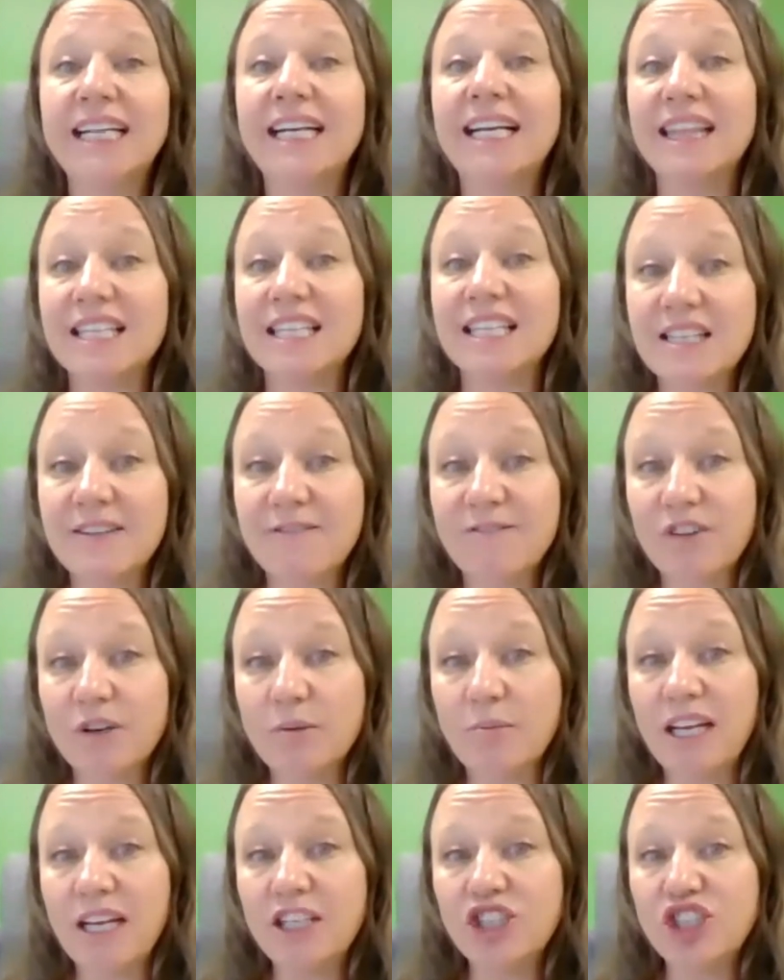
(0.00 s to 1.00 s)
this
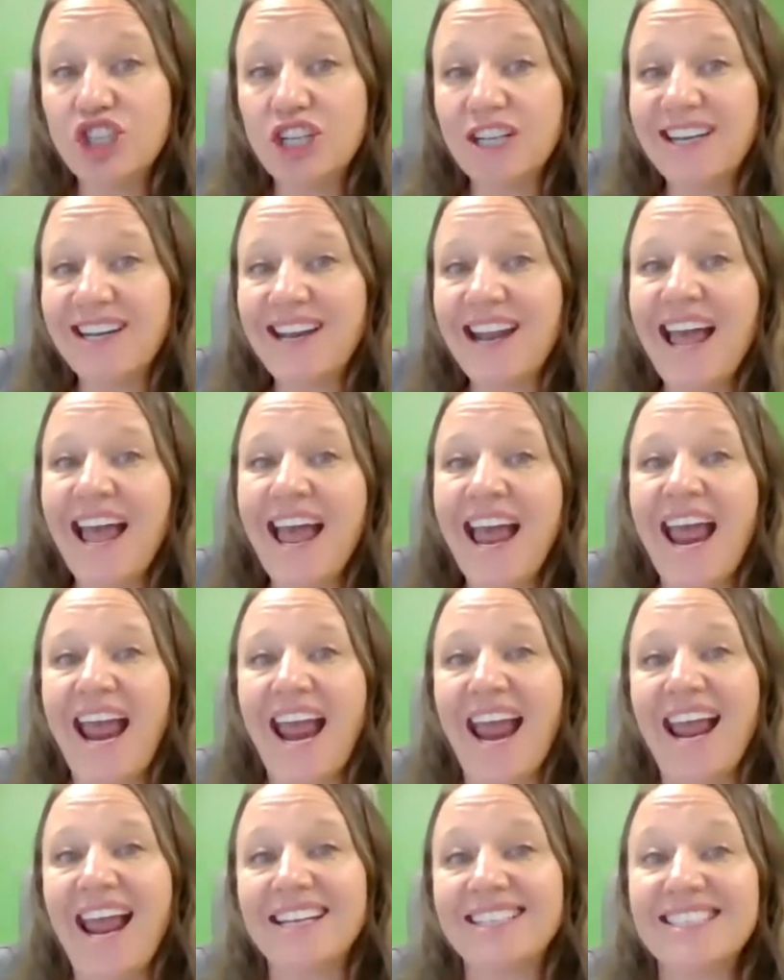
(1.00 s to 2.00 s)
information
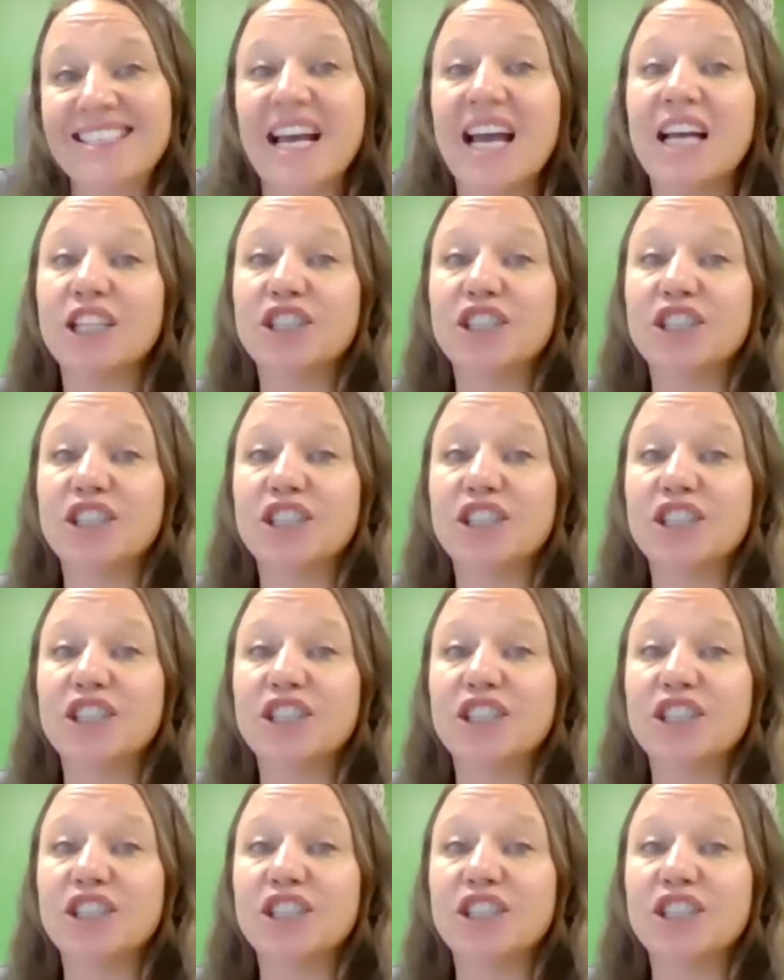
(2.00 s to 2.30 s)
and